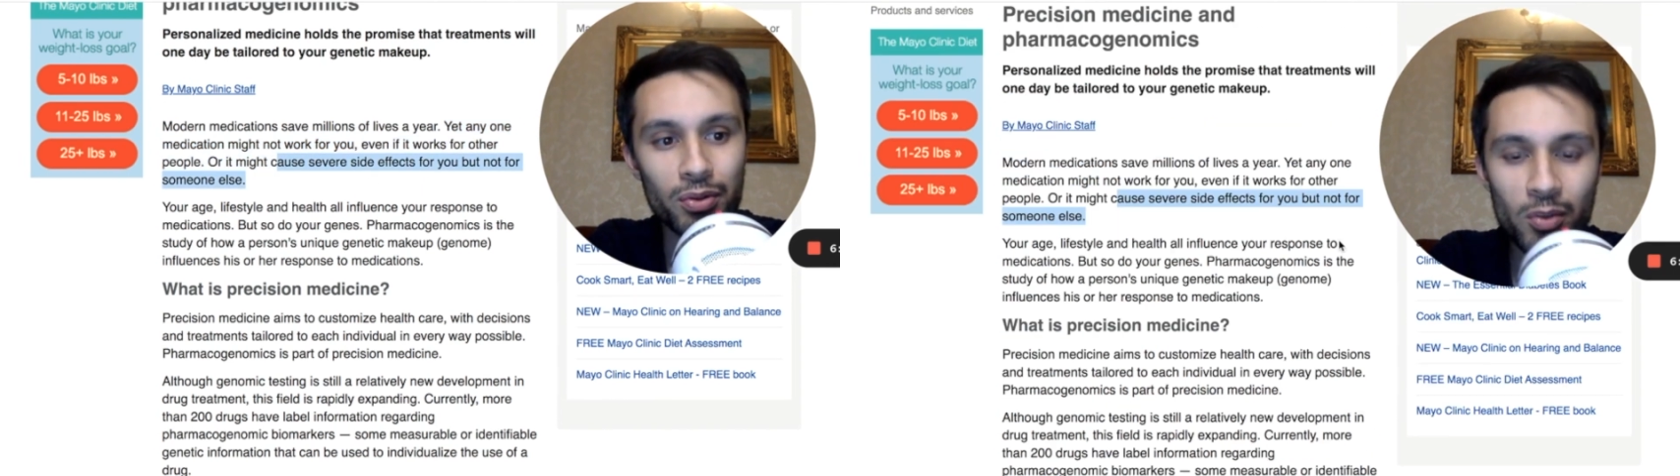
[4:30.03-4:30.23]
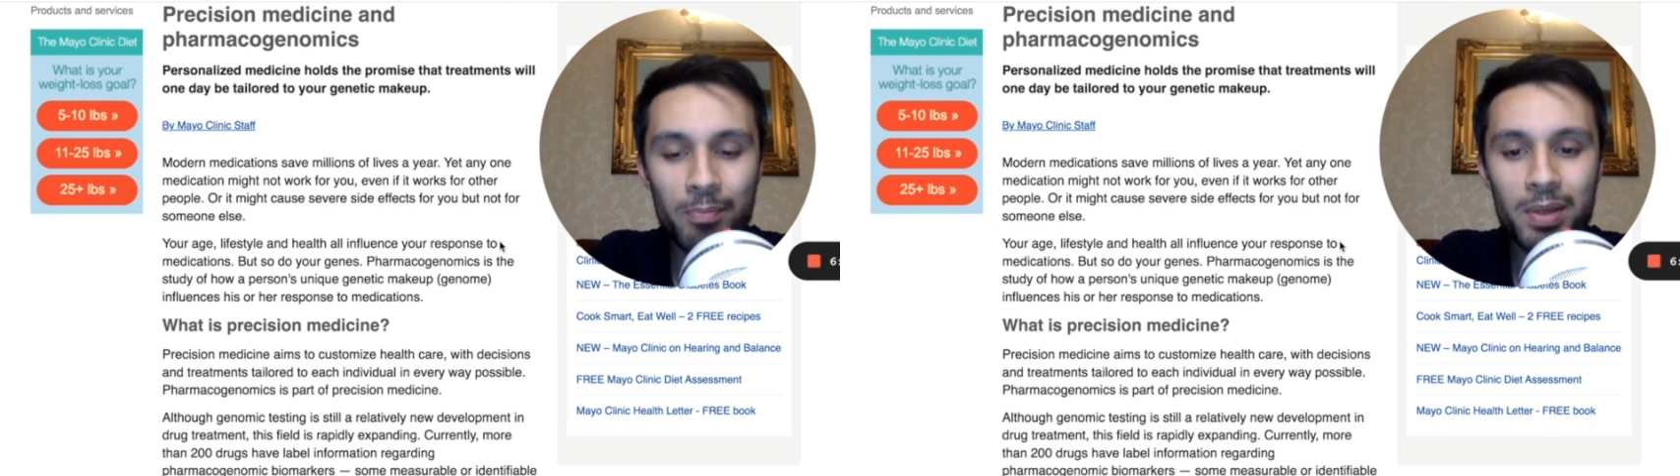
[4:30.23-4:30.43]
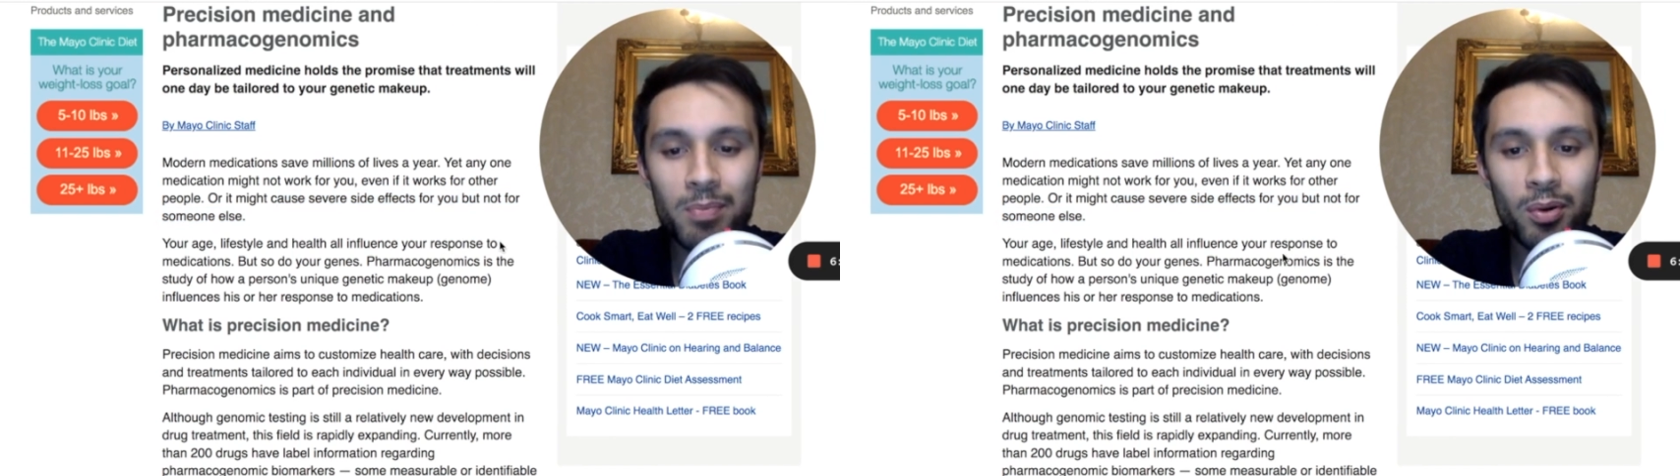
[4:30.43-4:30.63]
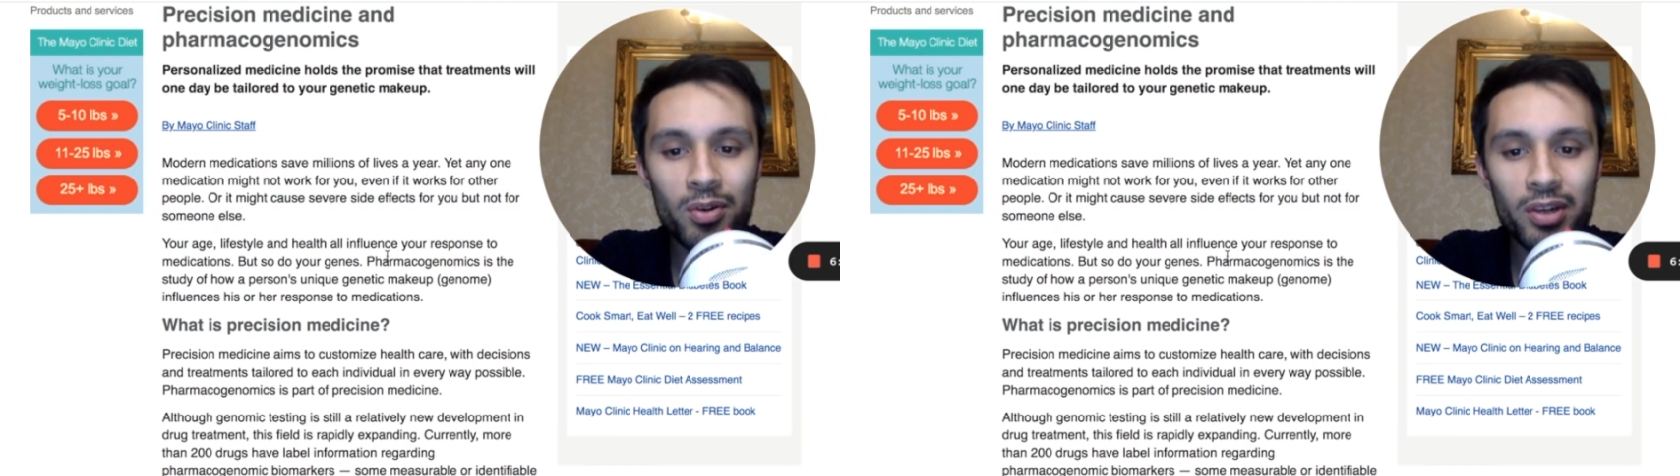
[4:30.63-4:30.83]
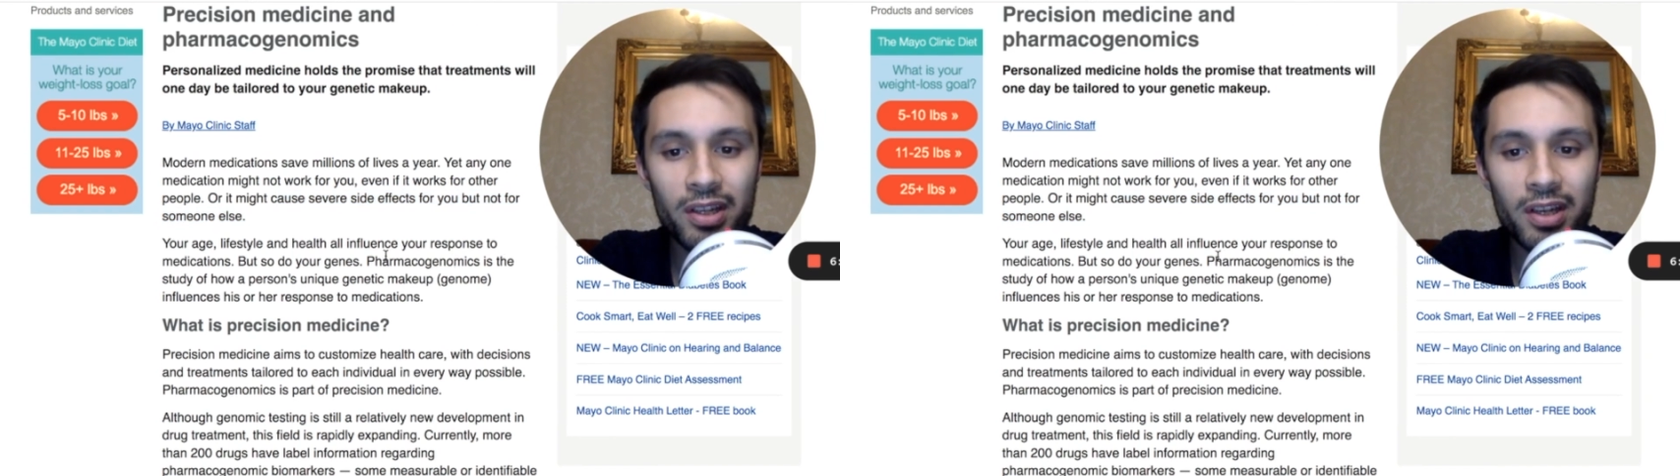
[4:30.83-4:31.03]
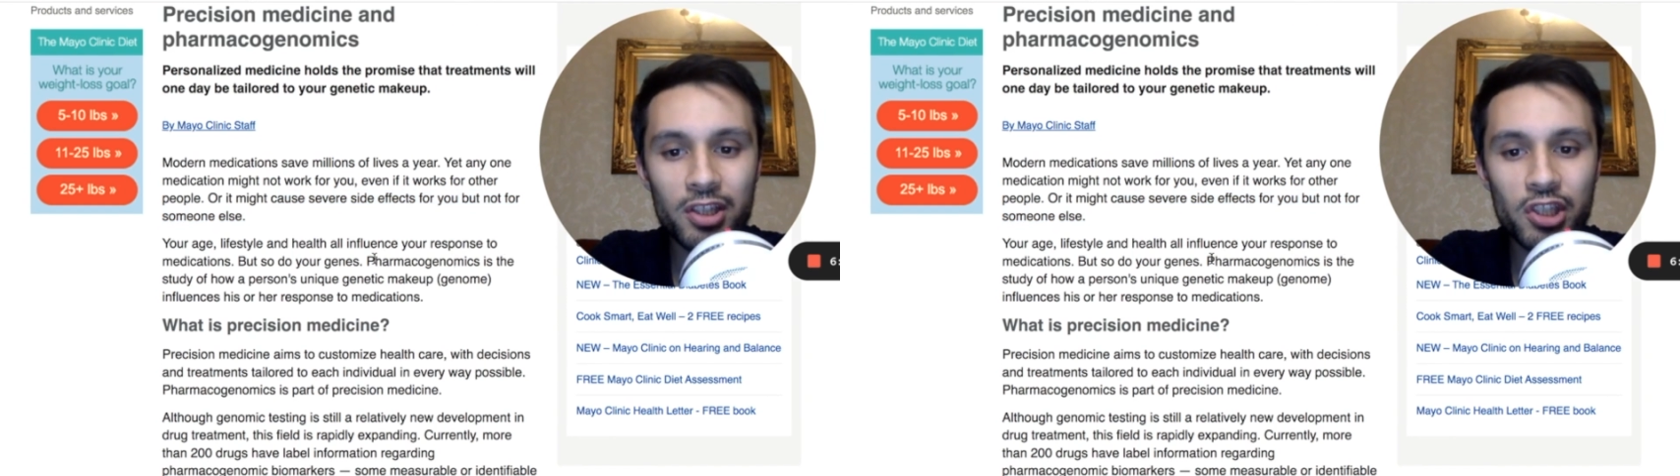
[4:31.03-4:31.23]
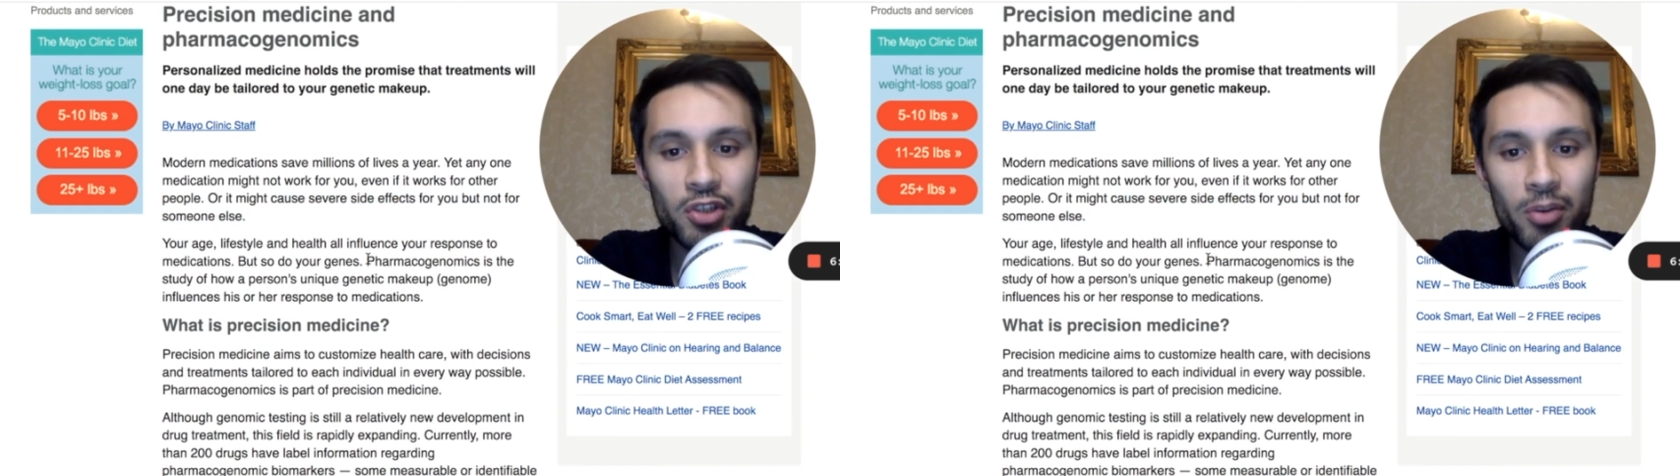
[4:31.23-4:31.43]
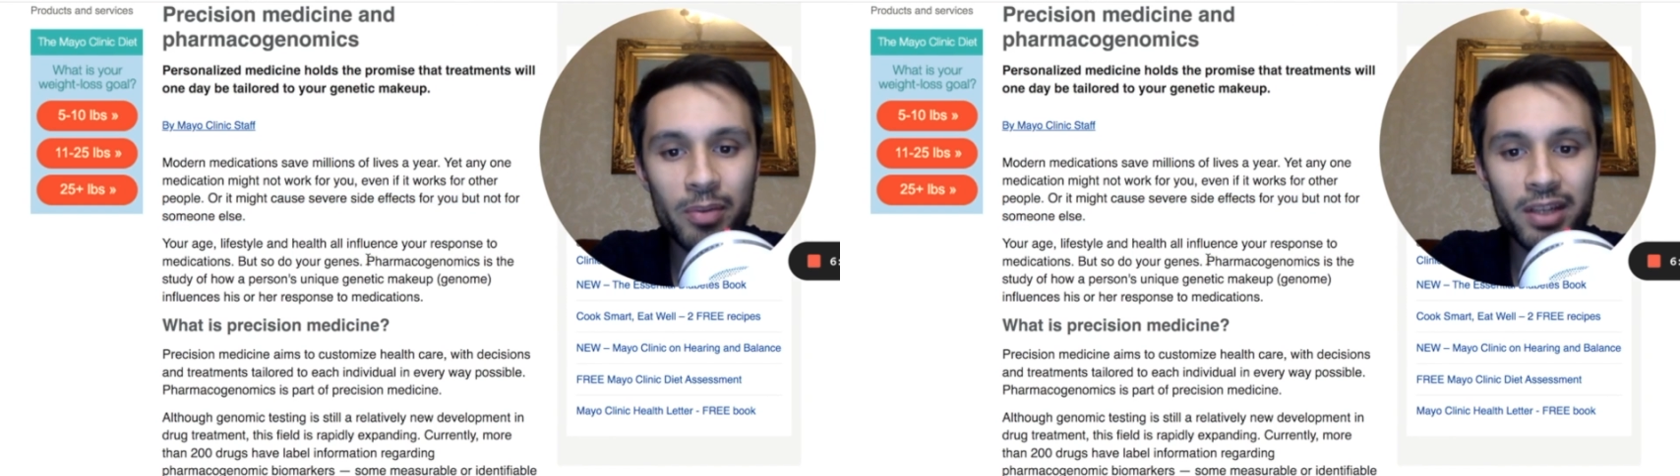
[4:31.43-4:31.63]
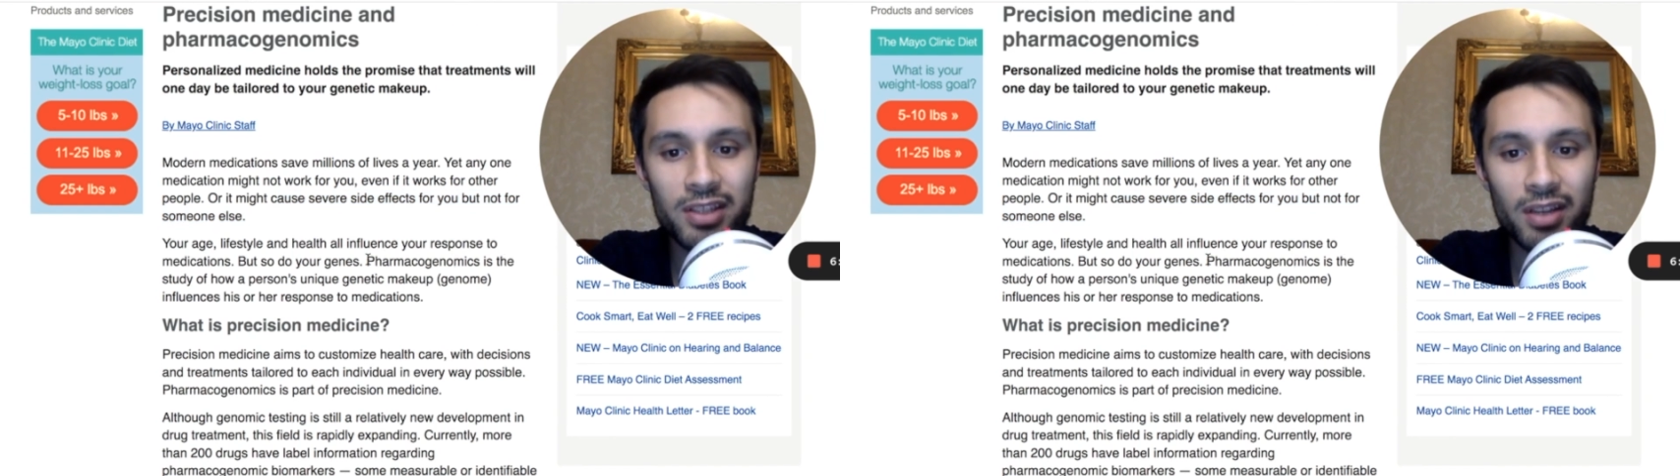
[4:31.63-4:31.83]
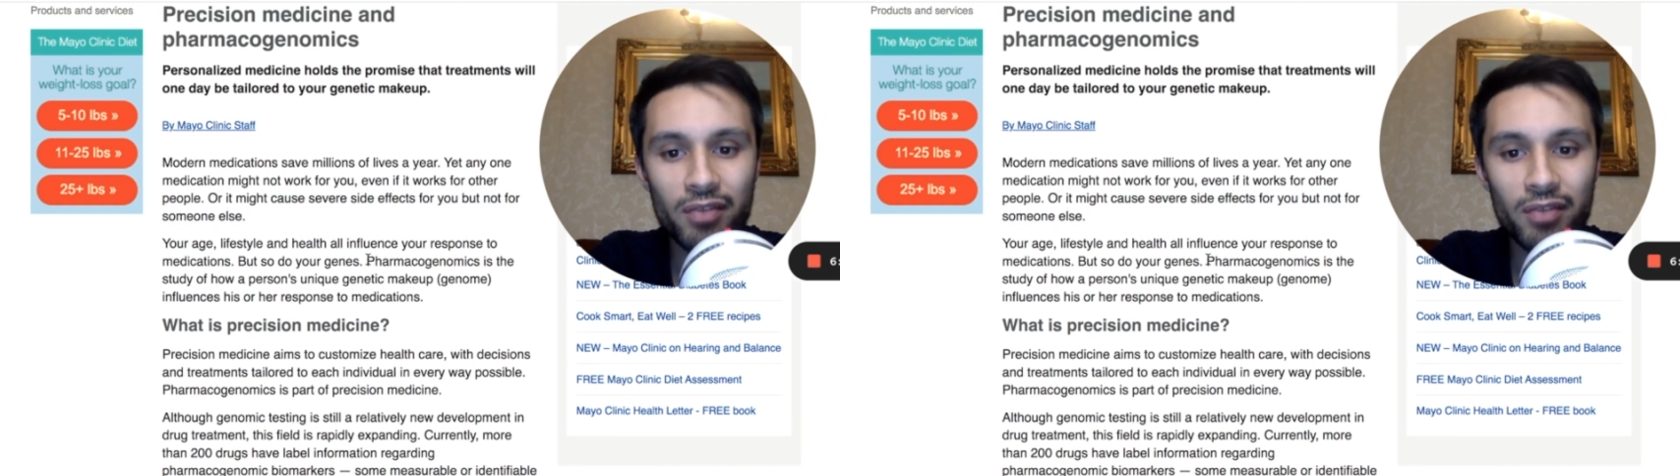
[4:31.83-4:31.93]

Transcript: So when people are looking at genomics